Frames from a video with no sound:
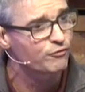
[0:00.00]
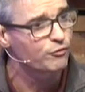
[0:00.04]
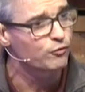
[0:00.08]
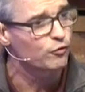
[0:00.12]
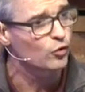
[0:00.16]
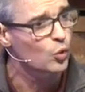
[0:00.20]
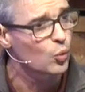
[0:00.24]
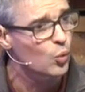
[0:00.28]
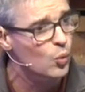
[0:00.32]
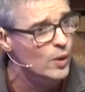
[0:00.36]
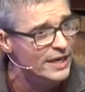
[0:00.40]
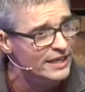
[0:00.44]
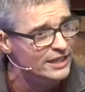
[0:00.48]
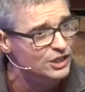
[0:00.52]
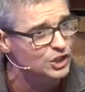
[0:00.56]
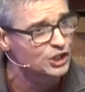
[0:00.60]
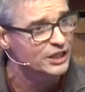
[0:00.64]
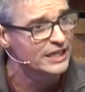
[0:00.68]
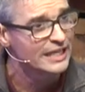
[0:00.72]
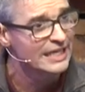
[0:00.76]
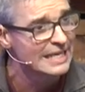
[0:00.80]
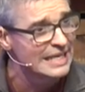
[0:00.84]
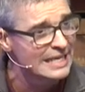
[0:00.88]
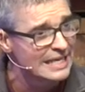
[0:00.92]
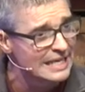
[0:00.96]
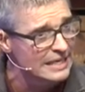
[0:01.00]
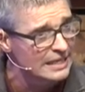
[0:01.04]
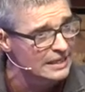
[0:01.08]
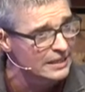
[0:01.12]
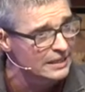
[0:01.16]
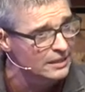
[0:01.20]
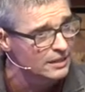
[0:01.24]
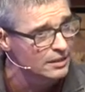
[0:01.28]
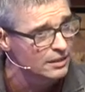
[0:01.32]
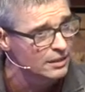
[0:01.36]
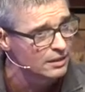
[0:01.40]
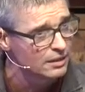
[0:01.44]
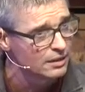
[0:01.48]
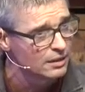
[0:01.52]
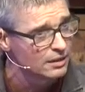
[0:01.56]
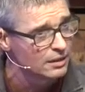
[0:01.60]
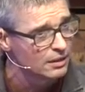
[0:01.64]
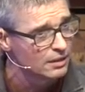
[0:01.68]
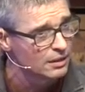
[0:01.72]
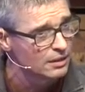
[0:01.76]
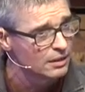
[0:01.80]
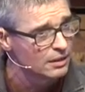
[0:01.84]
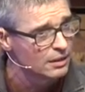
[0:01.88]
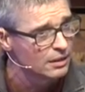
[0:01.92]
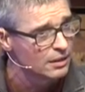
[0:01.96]
for which he,
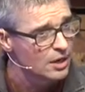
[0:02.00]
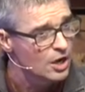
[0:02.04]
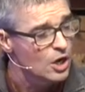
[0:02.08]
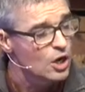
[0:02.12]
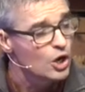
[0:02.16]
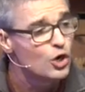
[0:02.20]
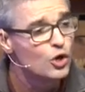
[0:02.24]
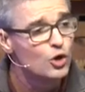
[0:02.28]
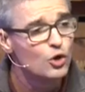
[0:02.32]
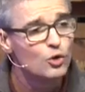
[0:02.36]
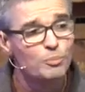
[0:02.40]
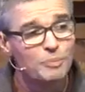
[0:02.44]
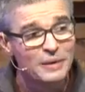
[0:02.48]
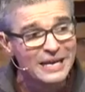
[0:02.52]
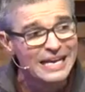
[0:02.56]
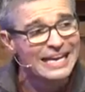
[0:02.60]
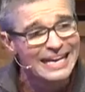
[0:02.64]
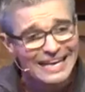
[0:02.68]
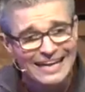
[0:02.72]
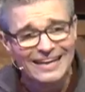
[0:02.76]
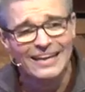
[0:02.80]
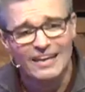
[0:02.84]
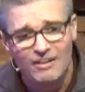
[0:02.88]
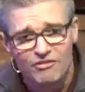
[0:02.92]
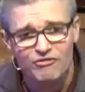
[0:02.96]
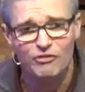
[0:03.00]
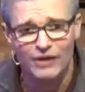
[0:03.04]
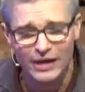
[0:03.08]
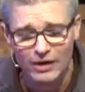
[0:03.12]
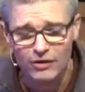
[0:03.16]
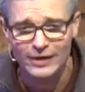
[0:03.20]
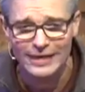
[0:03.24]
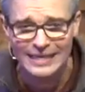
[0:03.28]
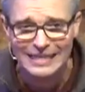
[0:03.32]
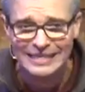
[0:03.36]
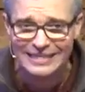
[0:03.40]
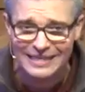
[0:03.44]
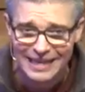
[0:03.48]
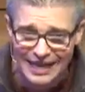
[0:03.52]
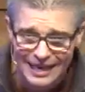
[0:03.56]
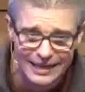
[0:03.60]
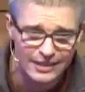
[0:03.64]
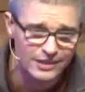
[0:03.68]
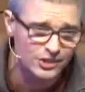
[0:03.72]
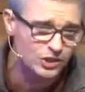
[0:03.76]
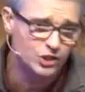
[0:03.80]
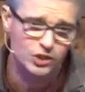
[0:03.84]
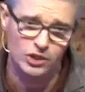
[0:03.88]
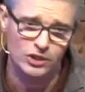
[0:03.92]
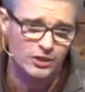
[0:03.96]
who being in very
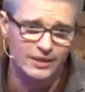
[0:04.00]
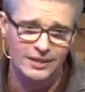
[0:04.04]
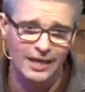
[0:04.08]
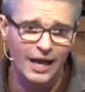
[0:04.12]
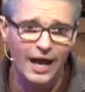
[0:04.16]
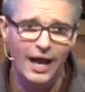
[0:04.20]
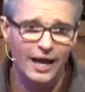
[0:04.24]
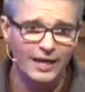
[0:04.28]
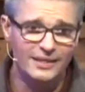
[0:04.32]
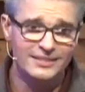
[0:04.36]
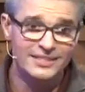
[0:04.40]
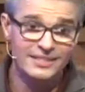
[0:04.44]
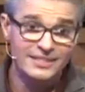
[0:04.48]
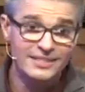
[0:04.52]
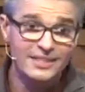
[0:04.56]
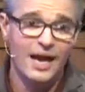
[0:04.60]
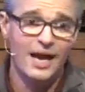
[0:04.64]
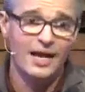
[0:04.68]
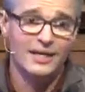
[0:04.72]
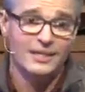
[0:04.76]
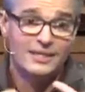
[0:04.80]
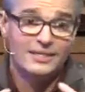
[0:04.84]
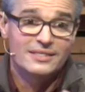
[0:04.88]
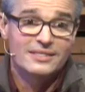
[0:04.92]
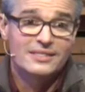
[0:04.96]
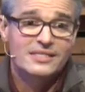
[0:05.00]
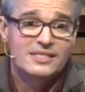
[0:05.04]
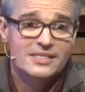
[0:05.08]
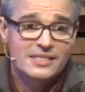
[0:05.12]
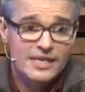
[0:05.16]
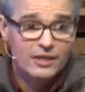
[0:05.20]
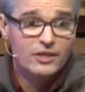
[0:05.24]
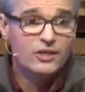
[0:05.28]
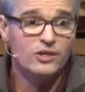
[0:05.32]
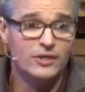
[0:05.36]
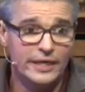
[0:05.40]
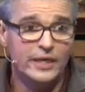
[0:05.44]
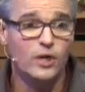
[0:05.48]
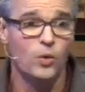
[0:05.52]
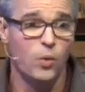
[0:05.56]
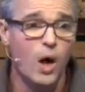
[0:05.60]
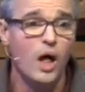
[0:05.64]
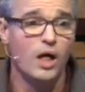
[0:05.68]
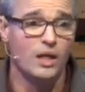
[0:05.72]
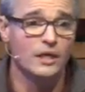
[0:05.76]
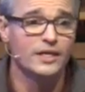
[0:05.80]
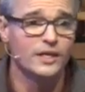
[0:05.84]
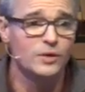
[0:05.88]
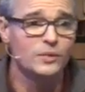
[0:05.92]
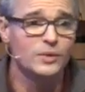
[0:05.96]
nature God, did not consider
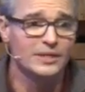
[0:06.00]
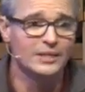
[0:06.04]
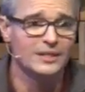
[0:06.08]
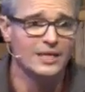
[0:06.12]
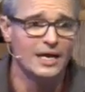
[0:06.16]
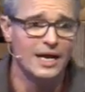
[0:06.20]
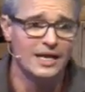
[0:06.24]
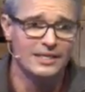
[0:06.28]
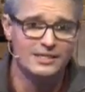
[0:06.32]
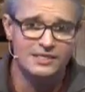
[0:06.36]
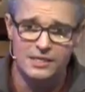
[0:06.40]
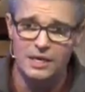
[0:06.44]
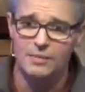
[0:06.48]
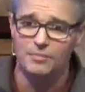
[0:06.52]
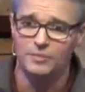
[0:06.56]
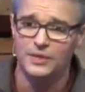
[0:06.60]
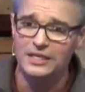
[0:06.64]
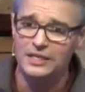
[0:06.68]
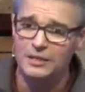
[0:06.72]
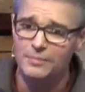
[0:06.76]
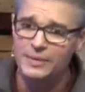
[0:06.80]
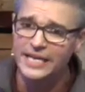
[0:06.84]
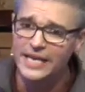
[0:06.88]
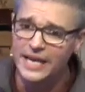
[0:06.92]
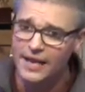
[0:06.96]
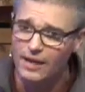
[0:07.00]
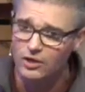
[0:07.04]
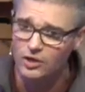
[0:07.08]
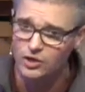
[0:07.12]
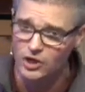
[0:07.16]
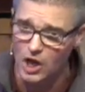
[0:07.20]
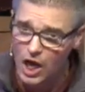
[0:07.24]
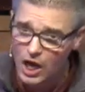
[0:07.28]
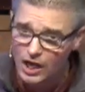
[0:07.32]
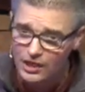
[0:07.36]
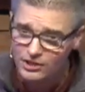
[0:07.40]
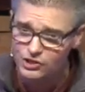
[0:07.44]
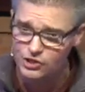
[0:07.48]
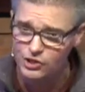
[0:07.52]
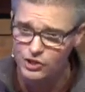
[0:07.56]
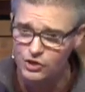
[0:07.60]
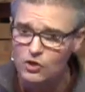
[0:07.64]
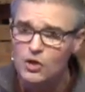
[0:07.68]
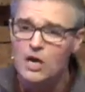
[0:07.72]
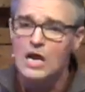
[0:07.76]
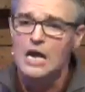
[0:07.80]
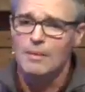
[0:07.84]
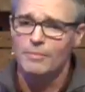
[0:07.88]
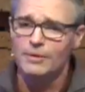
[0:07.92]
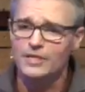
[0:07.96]
equality with God something to be held on to,
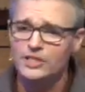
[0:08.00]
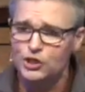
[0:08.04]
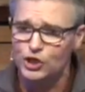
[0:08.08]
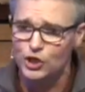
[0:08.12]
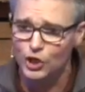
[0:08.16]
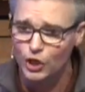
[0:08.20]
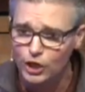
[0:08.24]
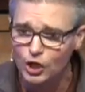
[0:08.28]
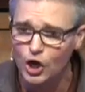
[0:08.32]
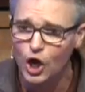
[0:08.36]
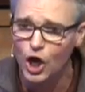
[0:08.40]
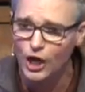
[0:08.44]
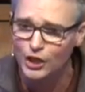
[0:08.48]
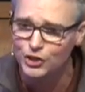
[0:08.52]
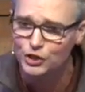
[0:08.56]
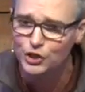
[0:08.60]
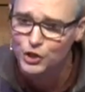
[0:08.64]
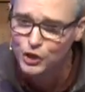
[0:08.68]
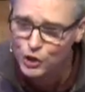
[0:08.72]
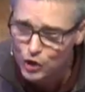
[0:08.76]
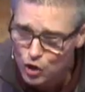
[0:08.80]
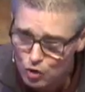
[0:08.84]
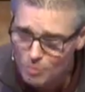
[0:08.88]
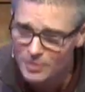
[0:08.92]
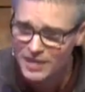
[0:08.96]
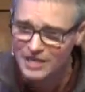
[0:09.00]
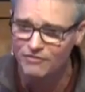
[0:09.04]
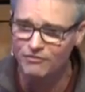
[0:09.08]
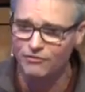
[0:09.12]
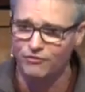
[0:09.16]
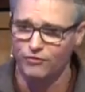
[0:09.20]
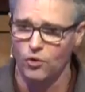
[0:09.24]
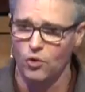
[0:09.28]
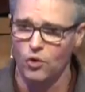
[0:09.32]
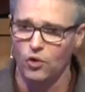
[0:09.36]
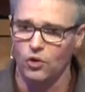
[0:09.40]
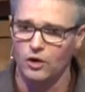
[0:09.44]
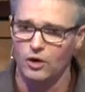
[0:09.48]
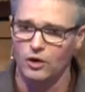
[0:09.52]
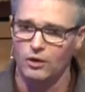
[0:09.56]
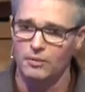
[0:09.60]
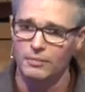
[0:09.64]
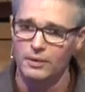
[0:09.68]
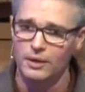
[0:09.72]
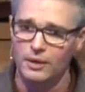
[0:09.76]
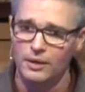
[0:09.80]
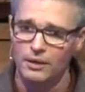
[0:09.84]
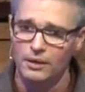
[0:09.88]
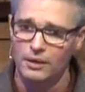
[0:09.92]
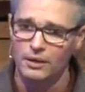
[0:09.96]
but took on human form